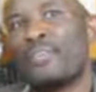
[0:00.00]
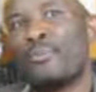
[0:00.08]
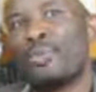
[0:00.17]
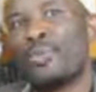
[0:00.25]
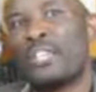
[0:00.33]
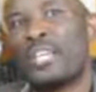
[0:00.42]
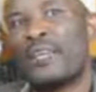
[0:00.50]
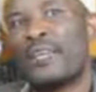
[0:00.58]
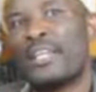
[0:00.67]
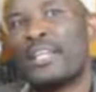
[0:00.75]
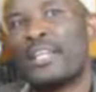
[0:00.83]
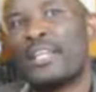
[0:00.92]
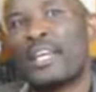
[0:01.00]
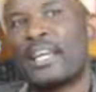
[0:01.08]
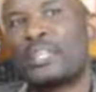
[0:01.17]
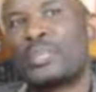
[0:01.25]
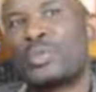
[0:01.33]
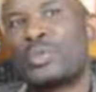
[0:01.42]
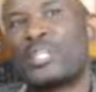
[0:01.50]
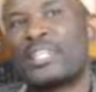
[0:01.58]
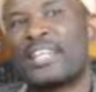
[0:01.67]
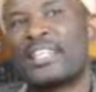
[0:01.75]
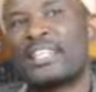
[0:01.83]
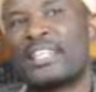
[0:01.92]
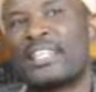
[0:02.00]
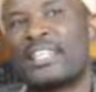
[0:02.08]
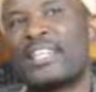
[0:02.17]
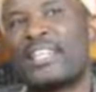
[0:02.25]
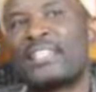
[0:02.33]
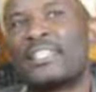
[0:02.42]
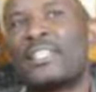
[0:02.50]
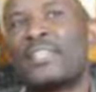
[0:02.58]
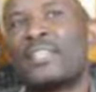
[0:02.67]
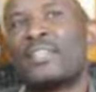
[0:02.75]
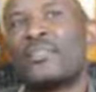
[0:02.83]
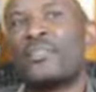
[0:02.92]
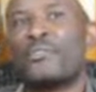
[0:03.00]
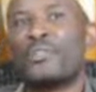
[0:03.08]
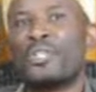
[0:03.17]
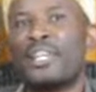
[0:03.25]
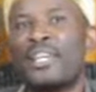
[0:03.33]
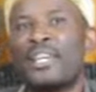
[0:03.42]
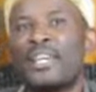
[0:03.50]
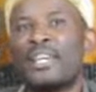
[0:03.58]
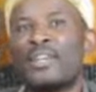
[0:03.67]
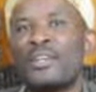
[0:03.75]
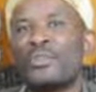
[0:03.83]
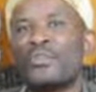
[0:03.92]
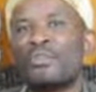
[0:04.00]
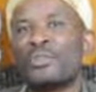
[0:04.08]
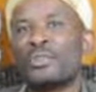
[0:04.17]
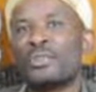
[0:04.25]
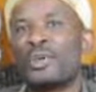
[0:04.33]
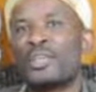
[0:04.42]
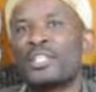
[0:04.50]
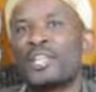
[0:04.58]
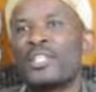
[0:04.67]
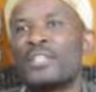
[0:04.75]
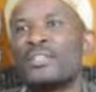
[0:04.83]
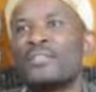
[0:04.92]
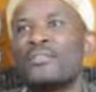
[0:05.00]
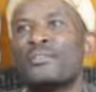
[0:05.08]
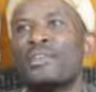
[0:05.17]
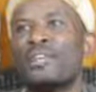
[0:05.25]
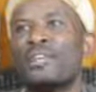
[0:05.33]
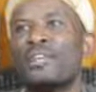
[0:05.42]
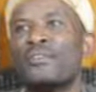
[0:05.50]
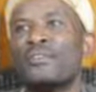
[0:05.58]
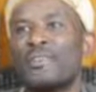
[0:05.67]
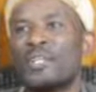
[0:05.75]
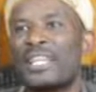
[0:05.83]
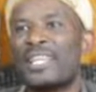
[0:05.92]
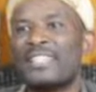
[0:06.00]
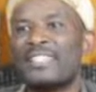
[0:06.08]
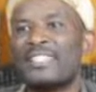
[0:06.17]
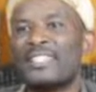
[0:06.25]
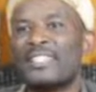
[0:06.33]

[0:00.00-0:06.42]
Because now I truly understand that we've got air, we've got water, we've got land.